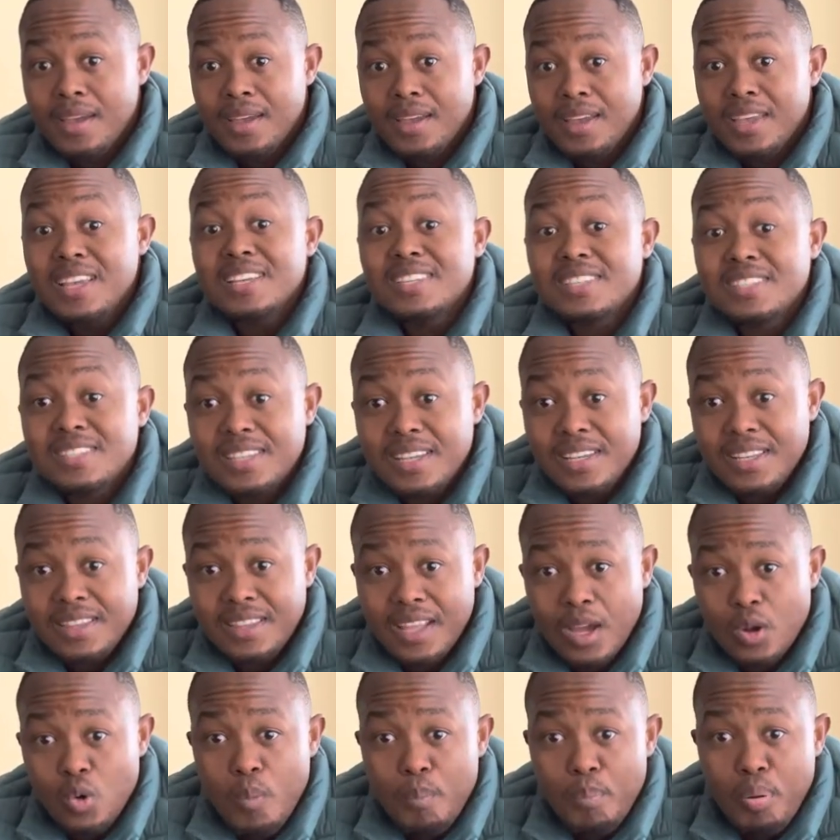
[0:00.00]
He sees
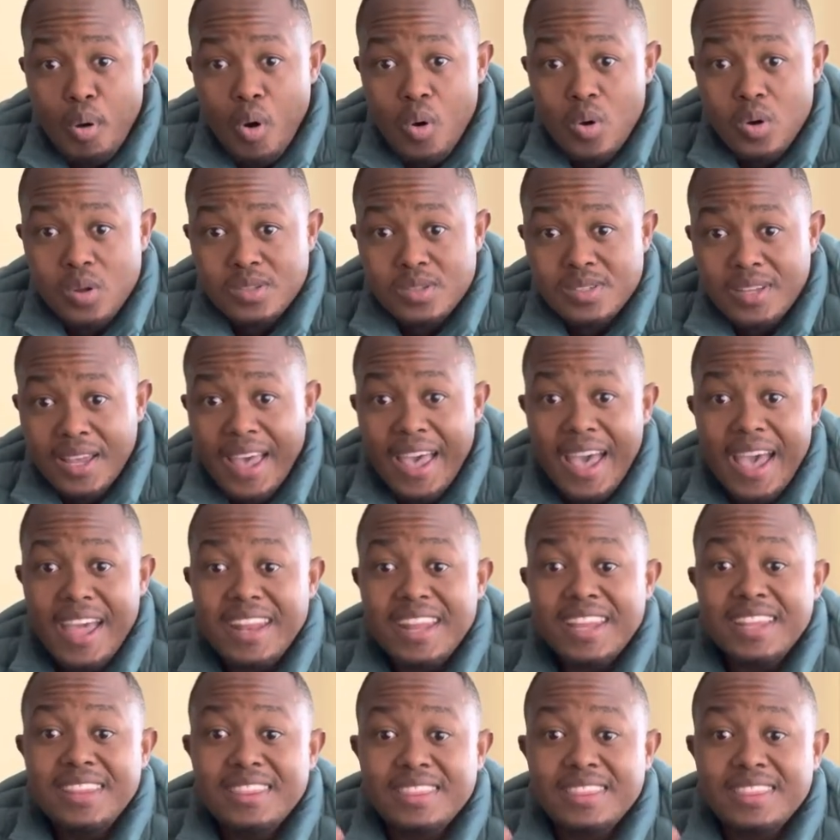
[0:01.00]
the loopholes and he